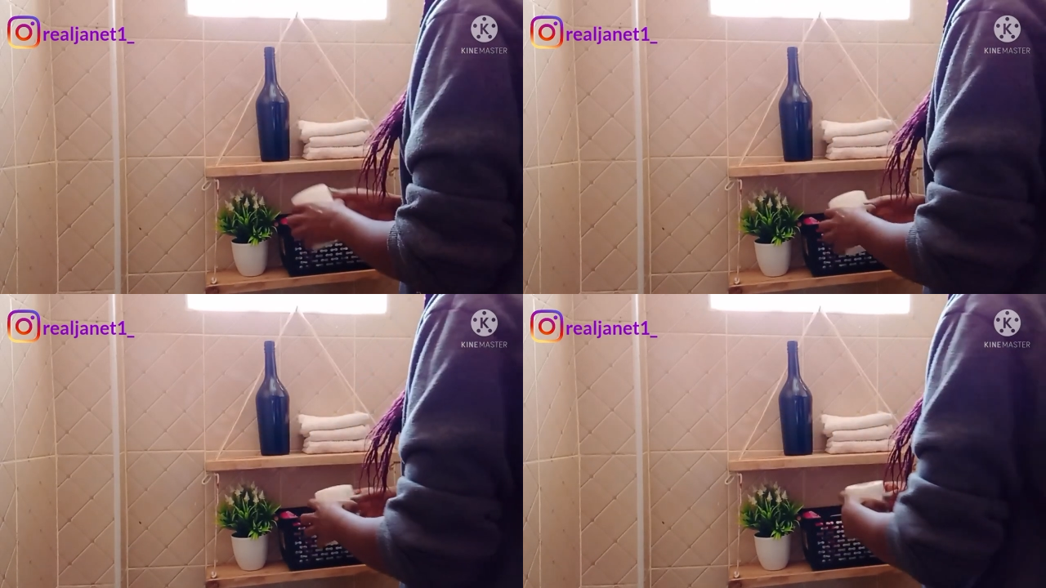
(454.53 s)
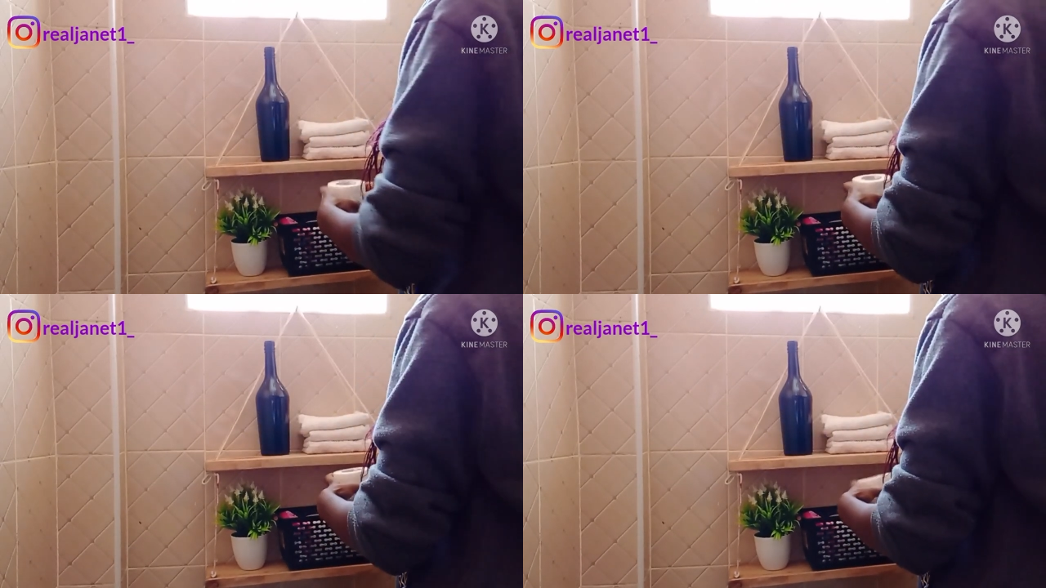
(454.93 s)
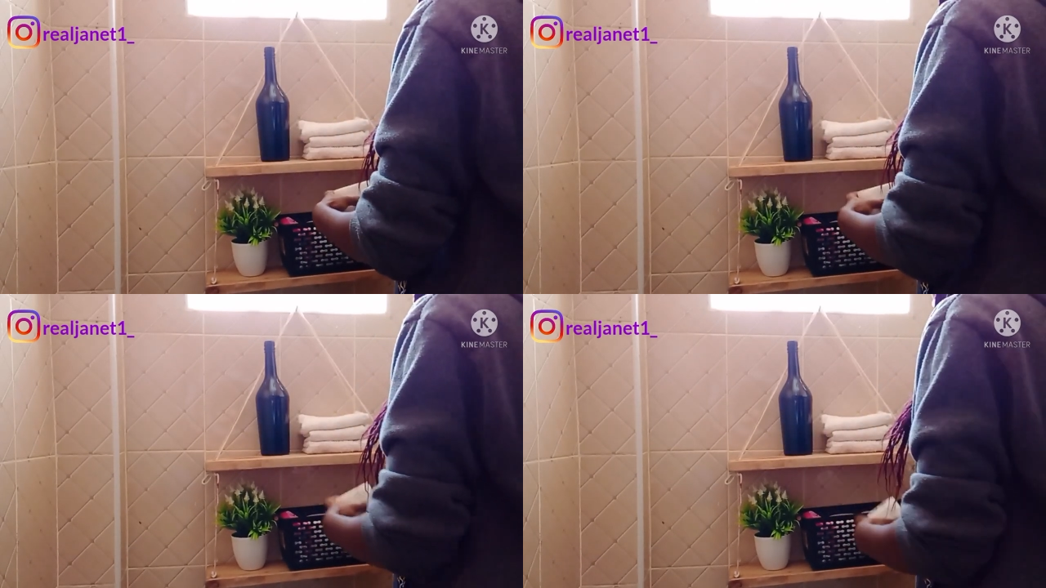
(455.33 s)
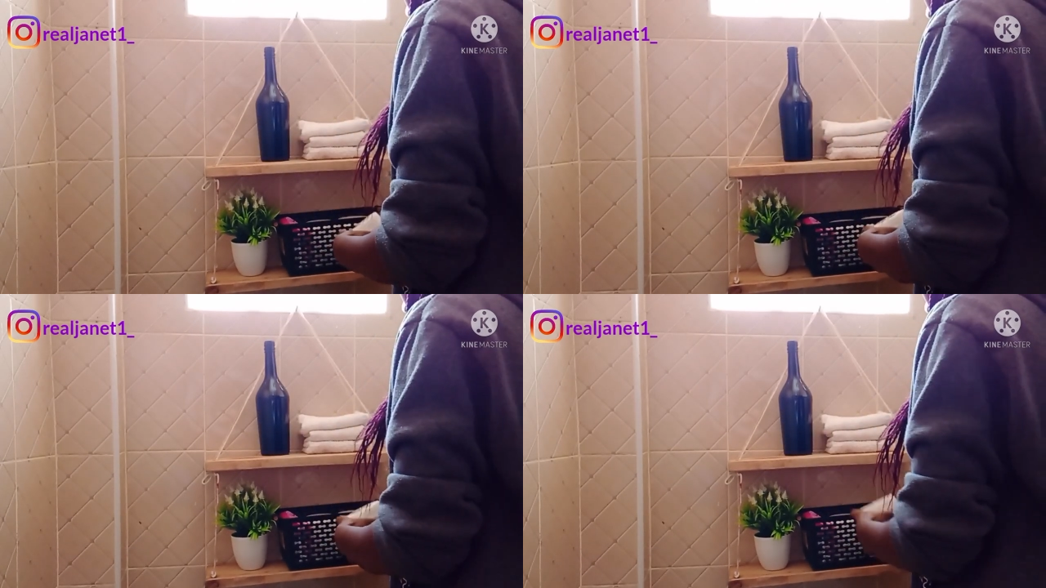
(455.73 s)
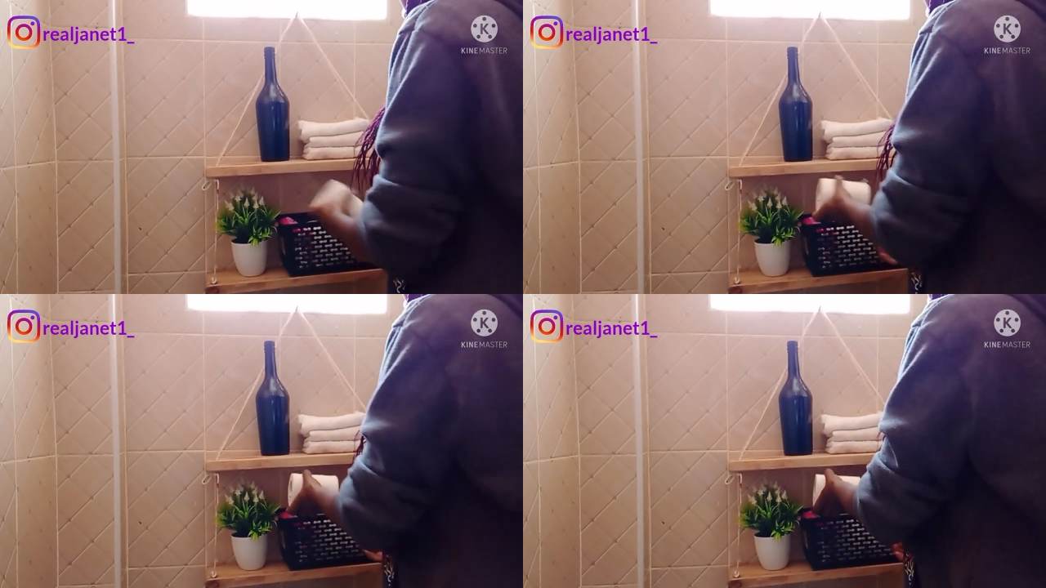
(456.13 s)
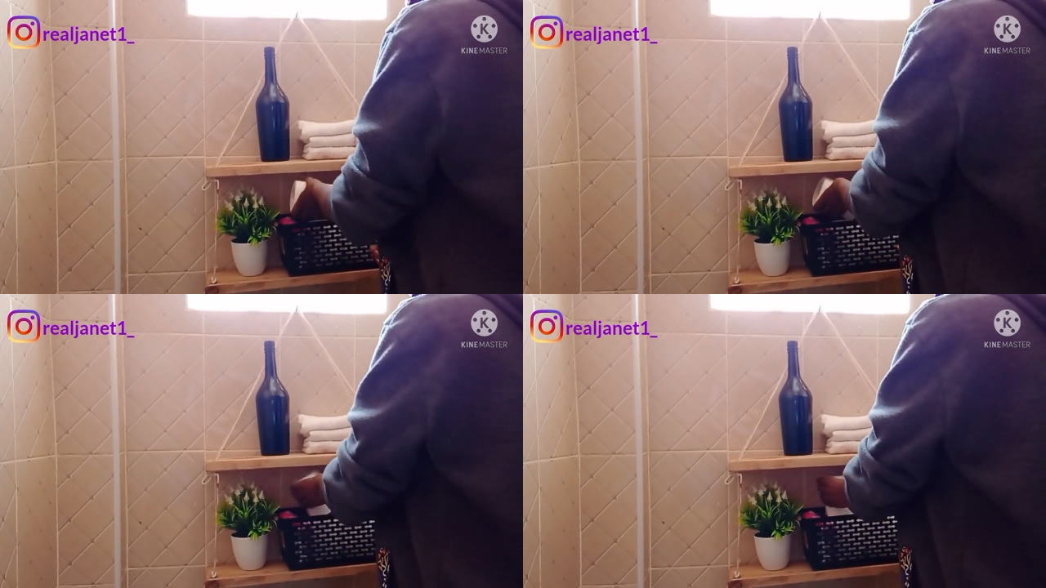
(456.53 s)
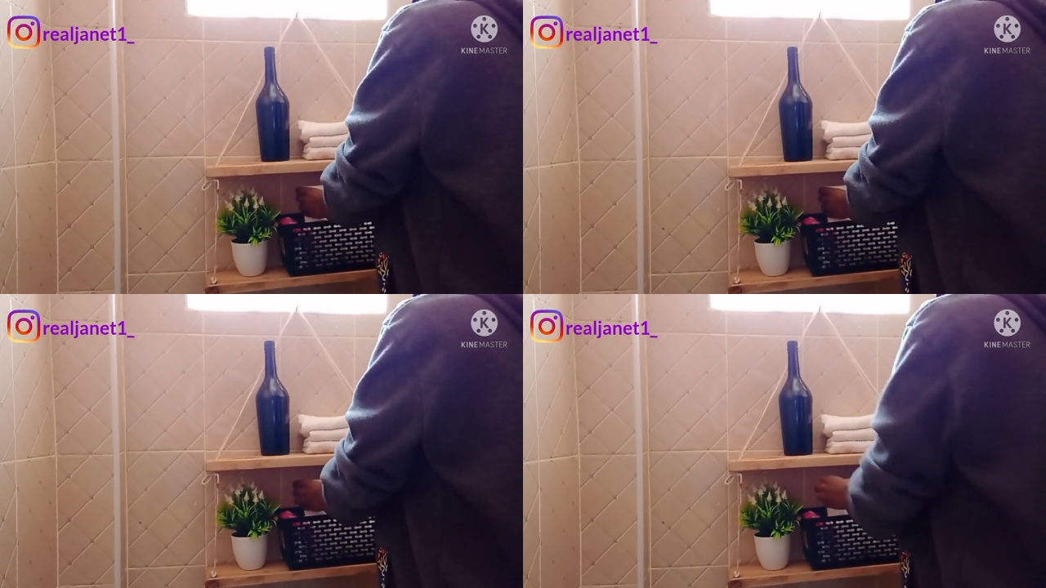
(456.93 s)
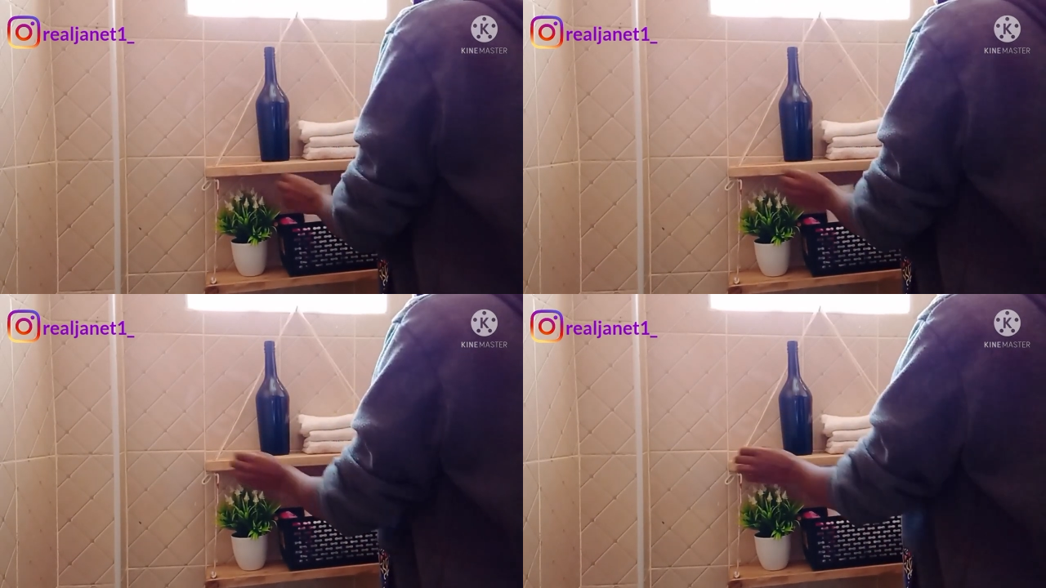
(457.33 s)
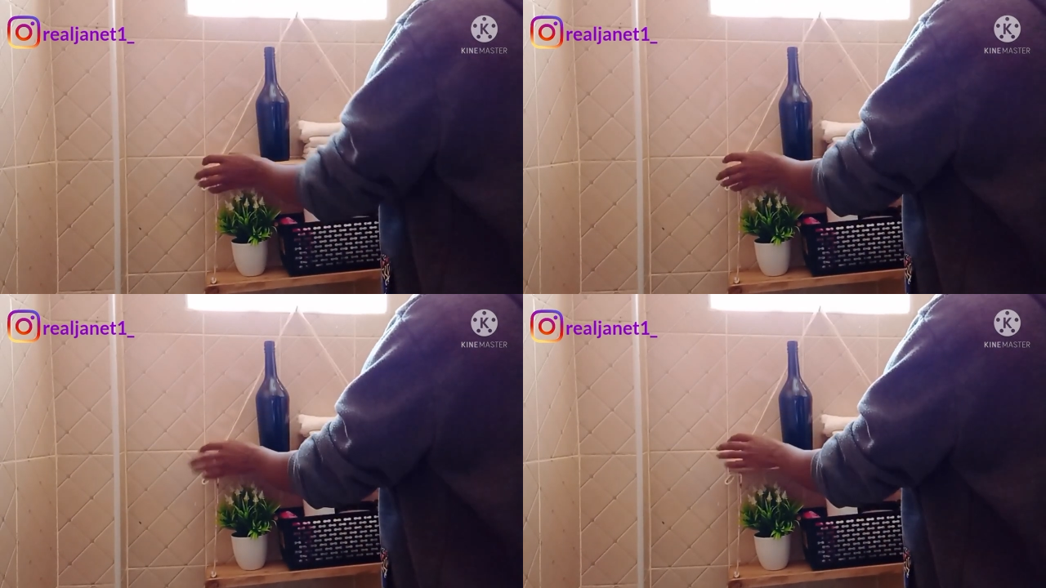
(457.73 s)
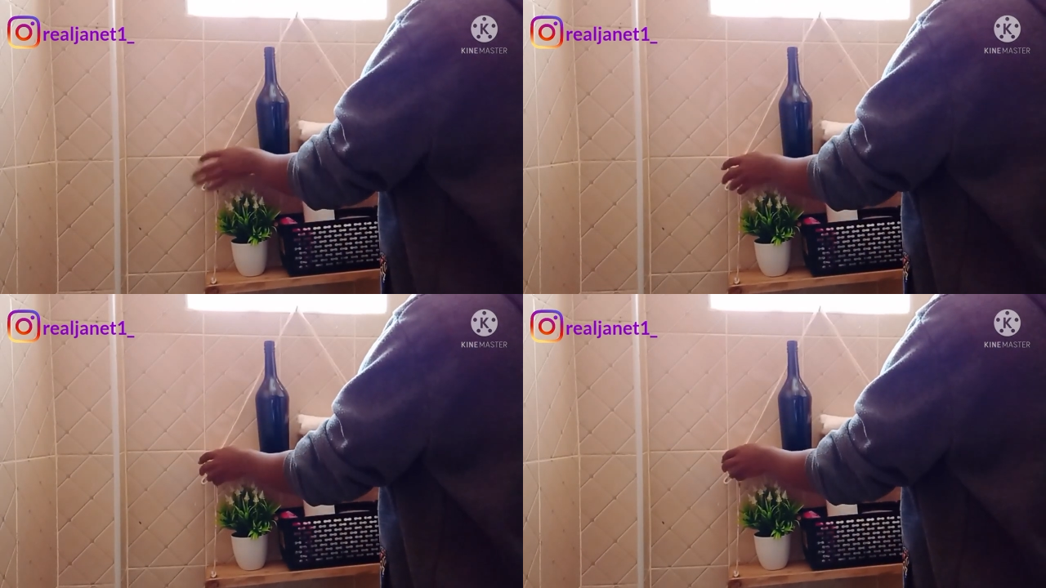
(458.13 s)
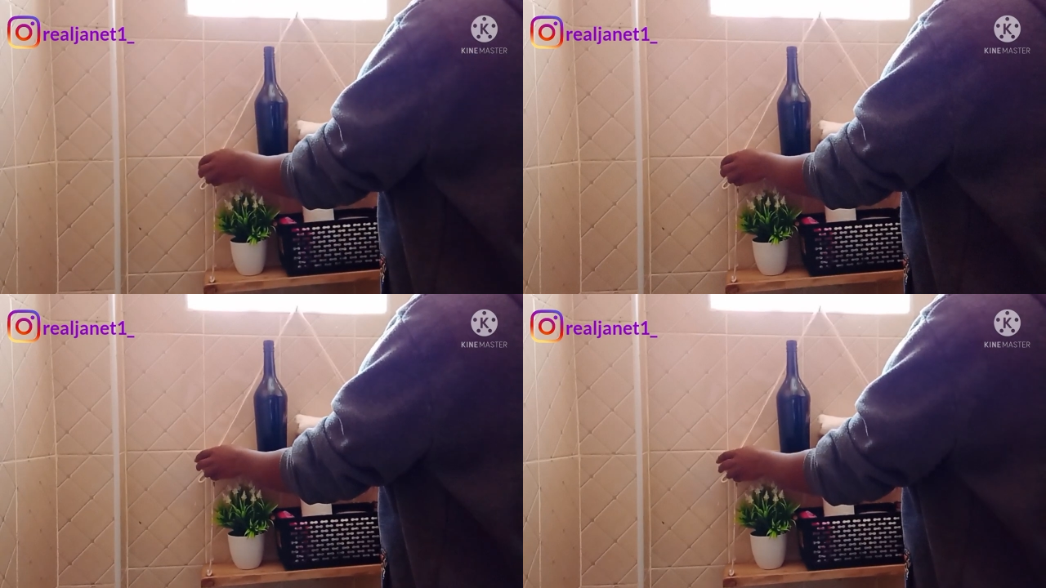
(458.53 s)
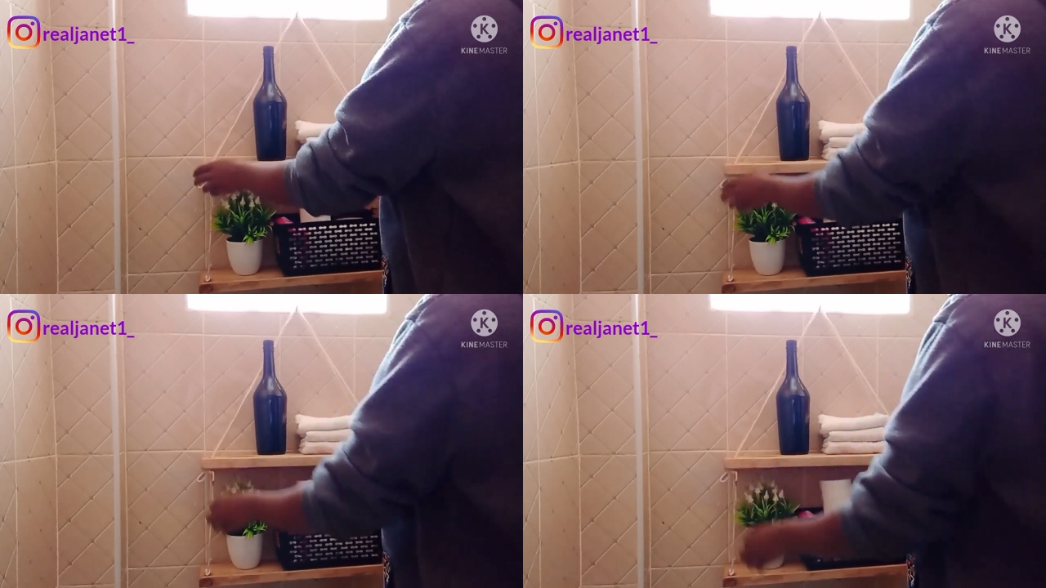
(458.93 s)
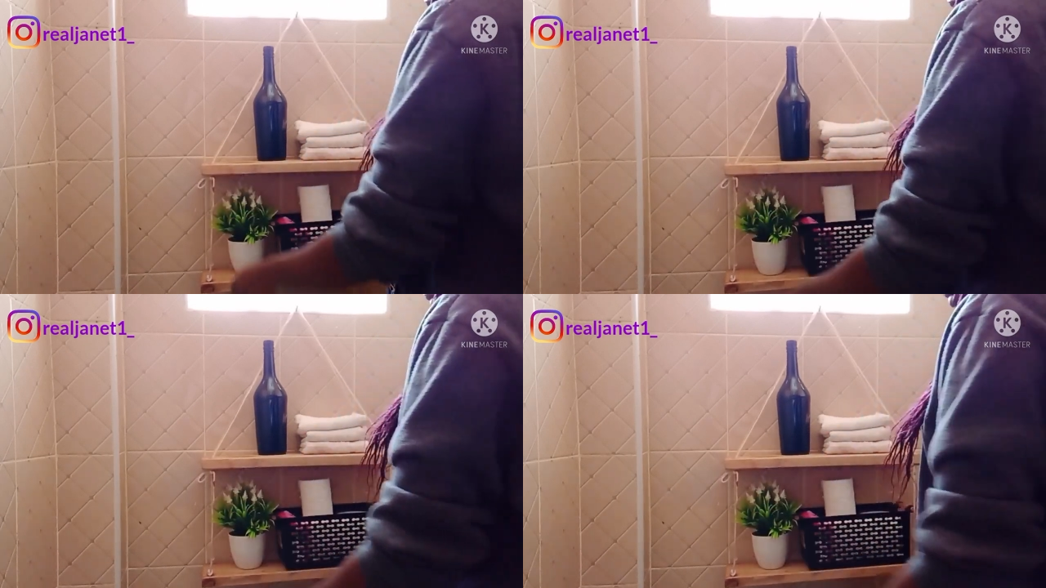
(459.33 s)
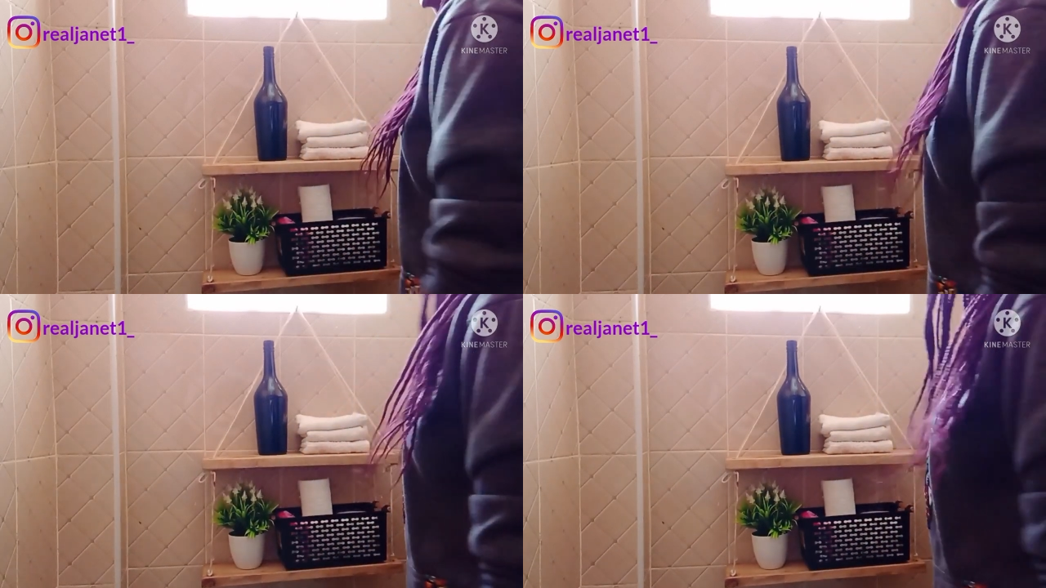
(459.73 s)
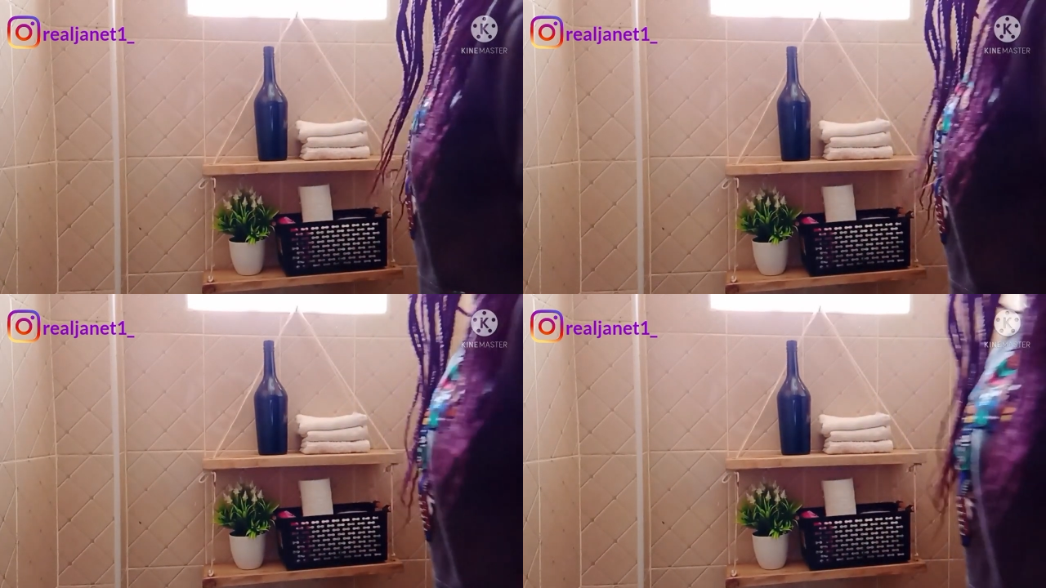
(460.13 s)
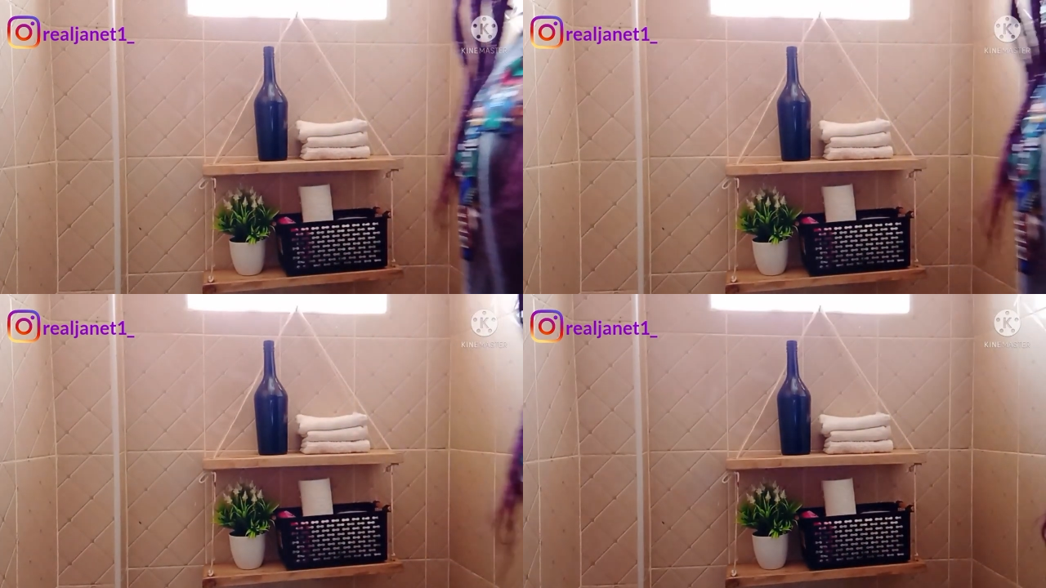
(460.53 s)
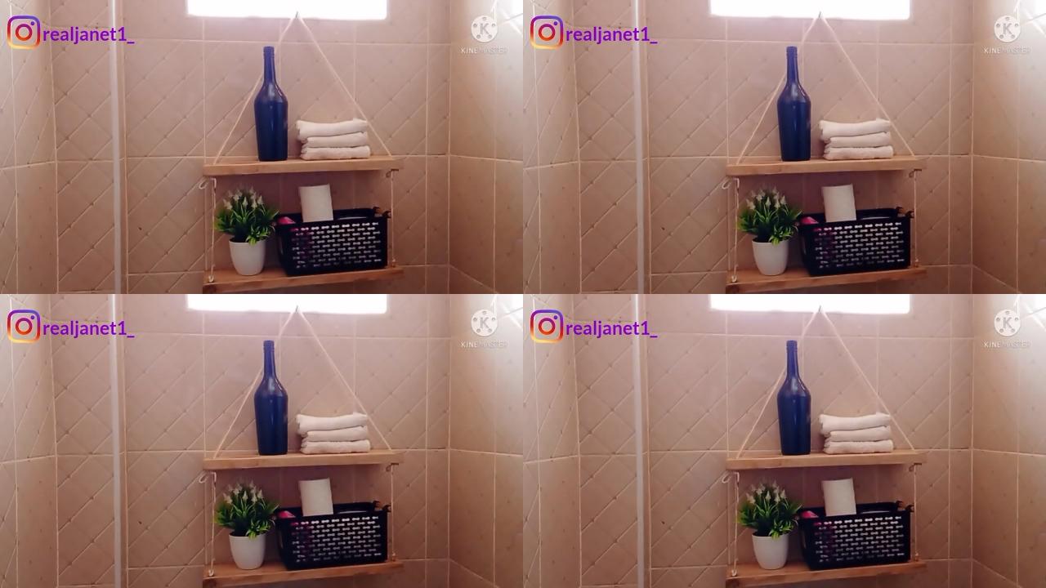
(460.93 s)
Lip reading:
[unreadable: no face in view]